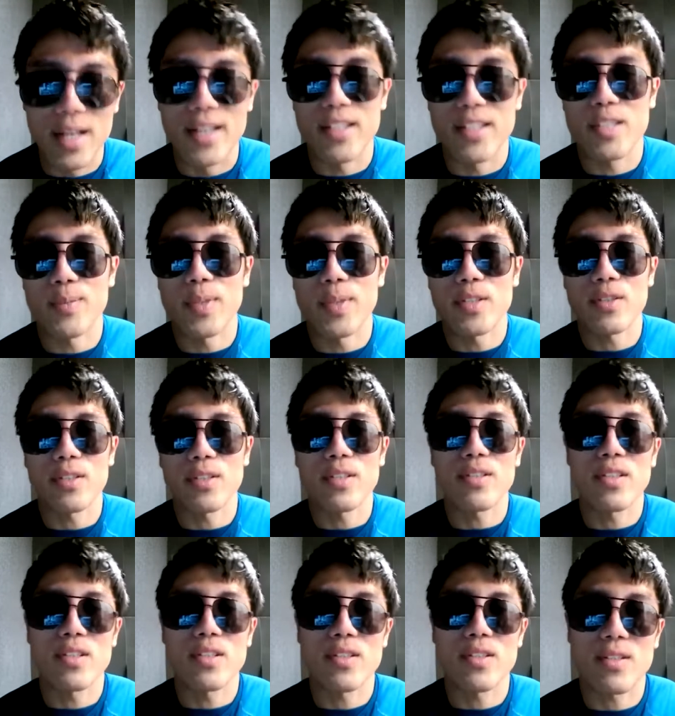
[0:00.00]
And
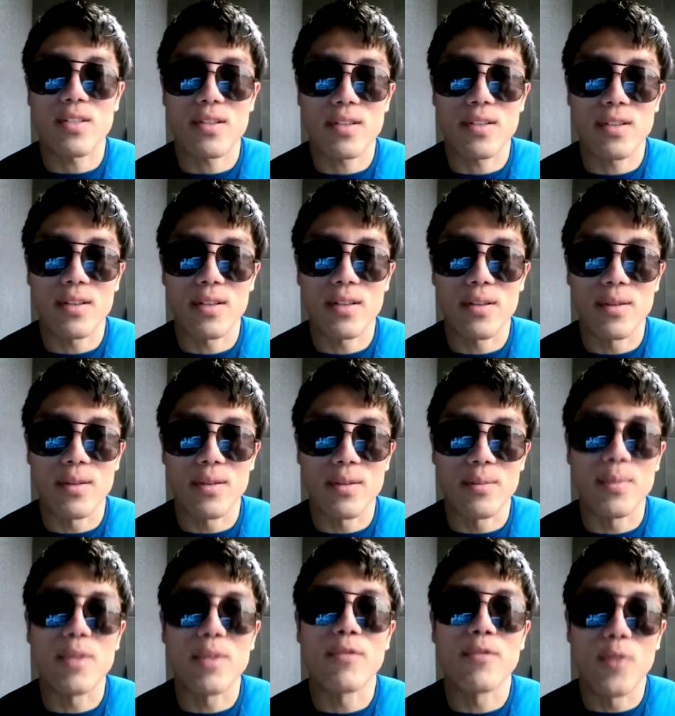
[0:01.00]
especially since
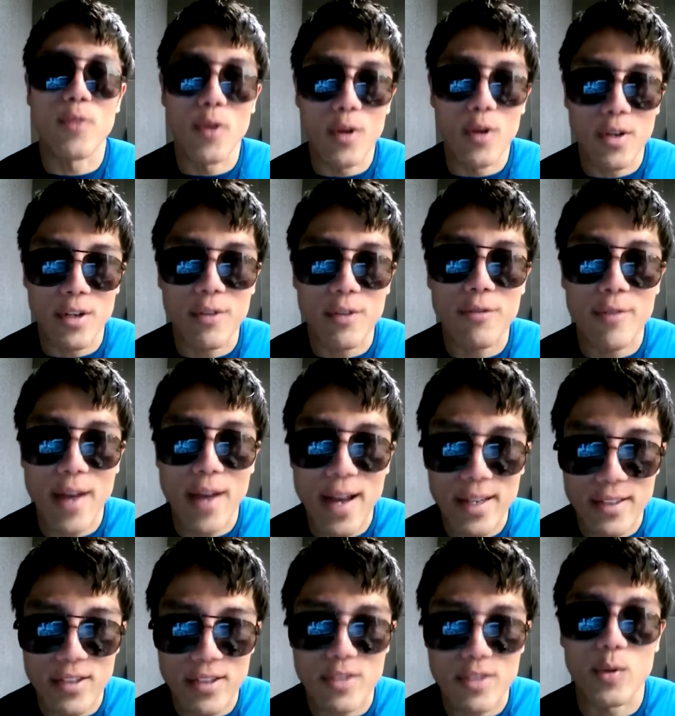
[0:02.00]
uh, before the
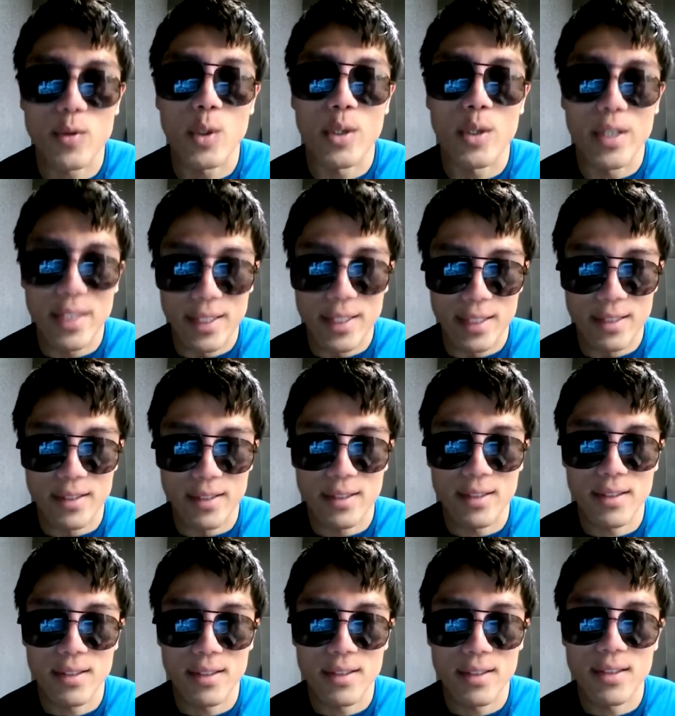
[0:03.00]
facts were
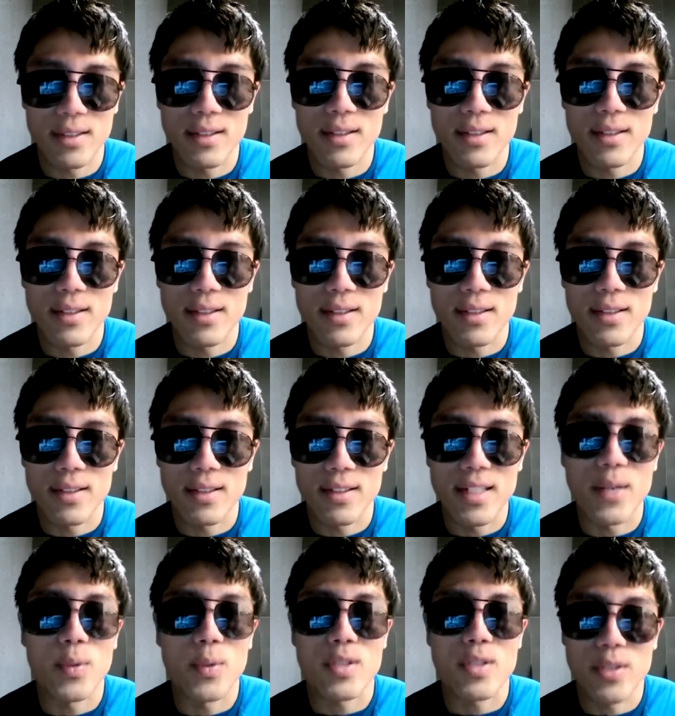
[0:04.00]
in,
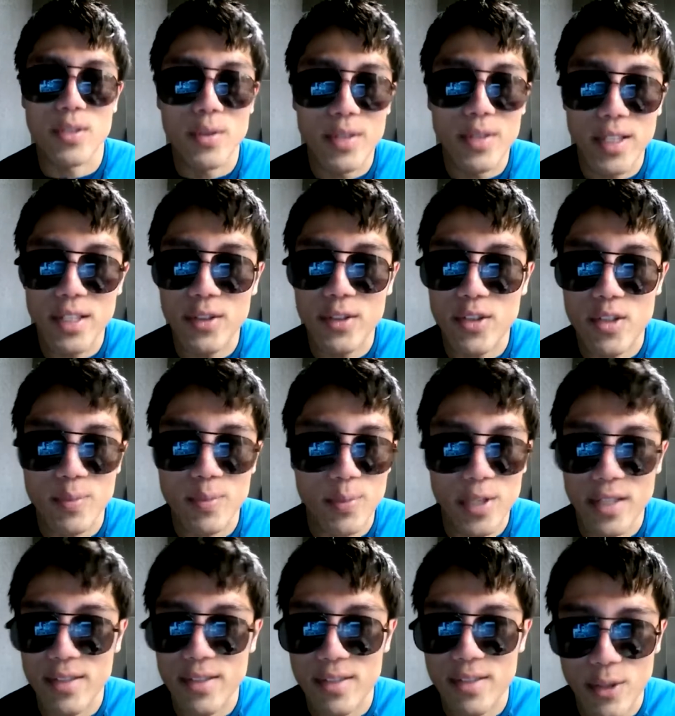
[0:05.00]
there was no need to
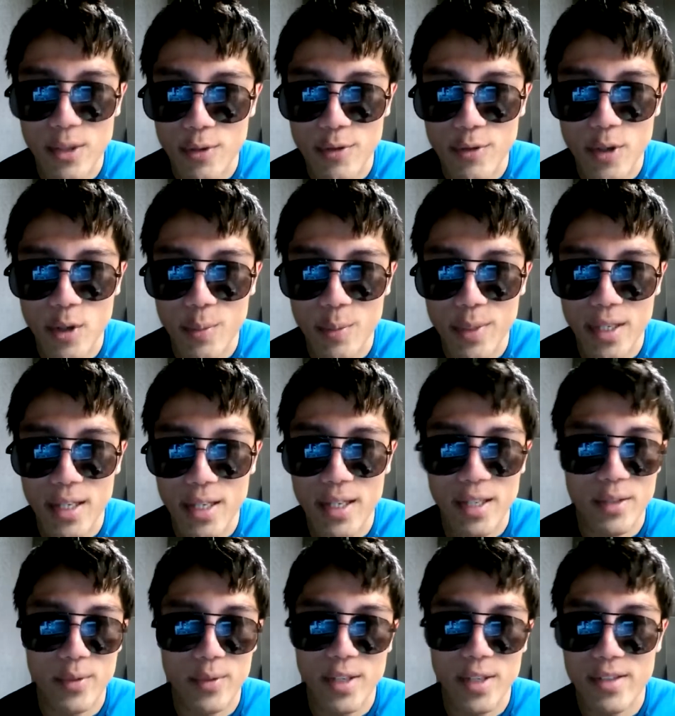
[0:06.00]
spread
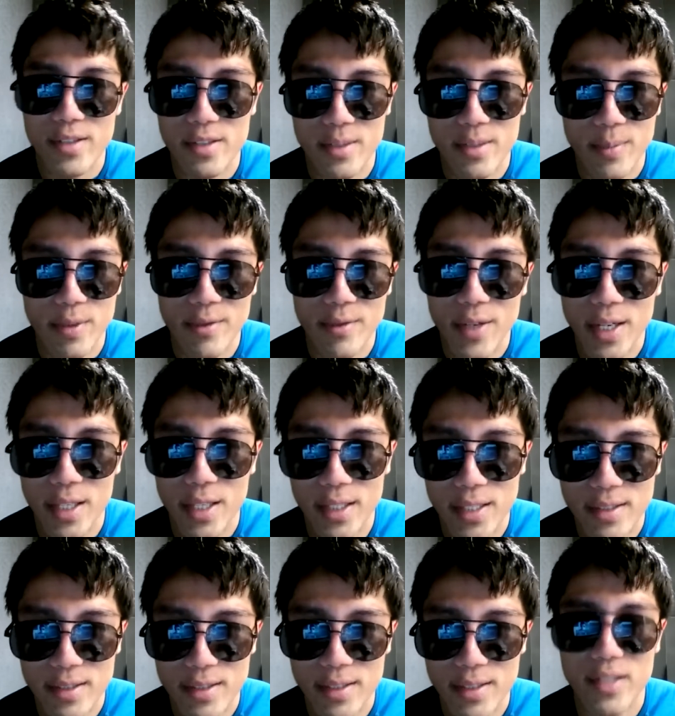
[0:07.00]
xenophobia and racism and
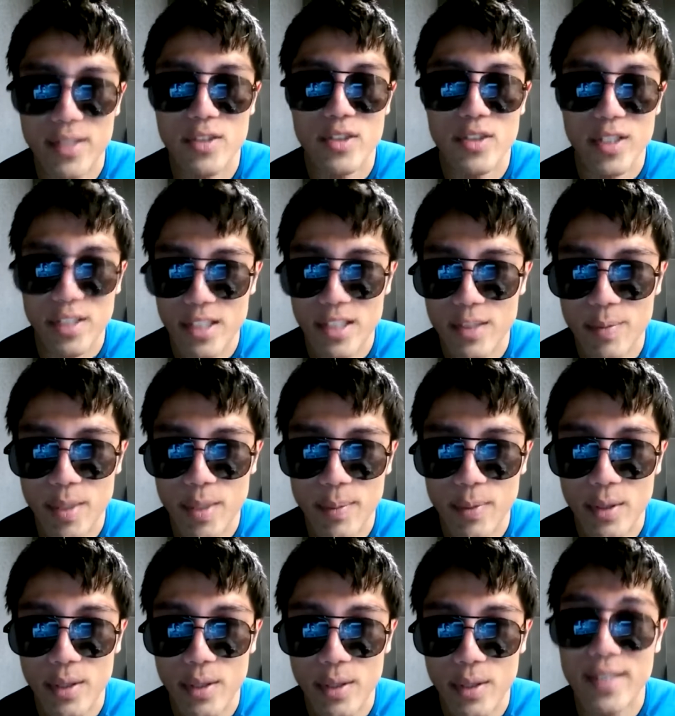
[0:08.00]
violence against Chinese
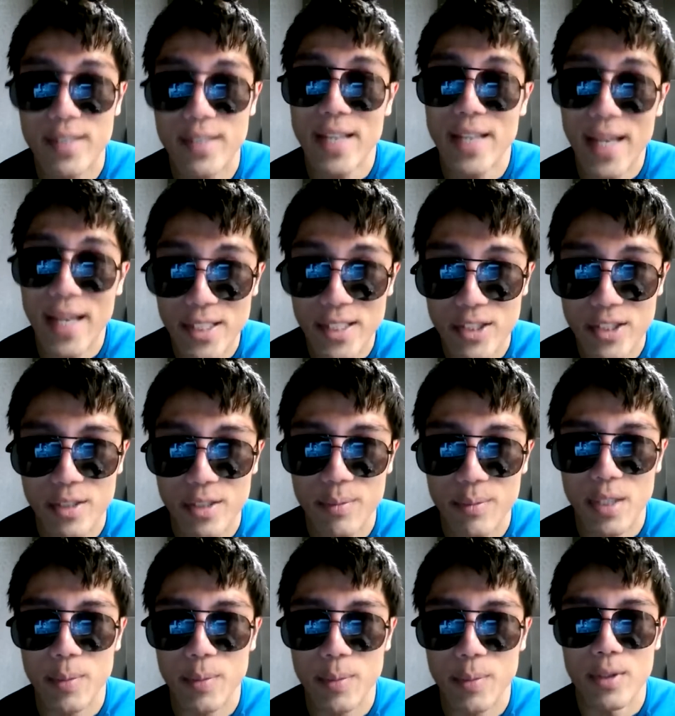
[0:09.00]
people, against
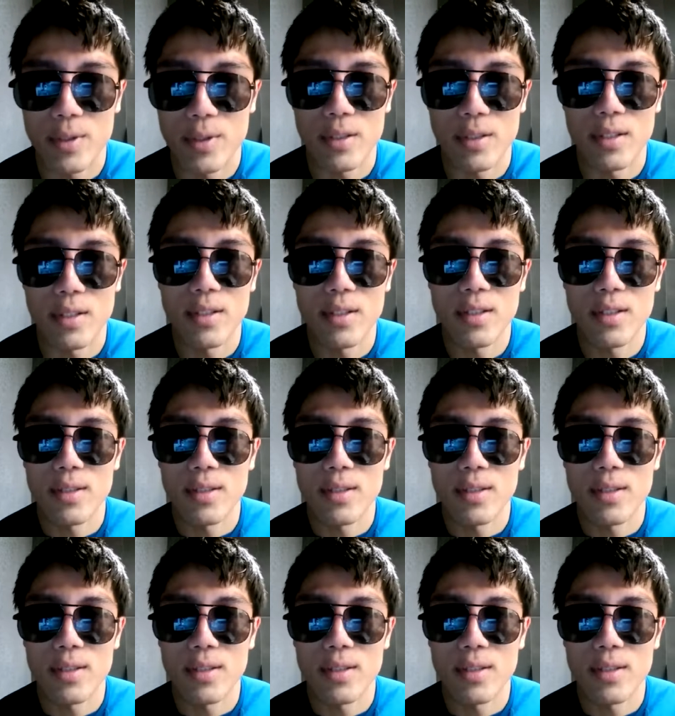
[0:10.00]
Asian people,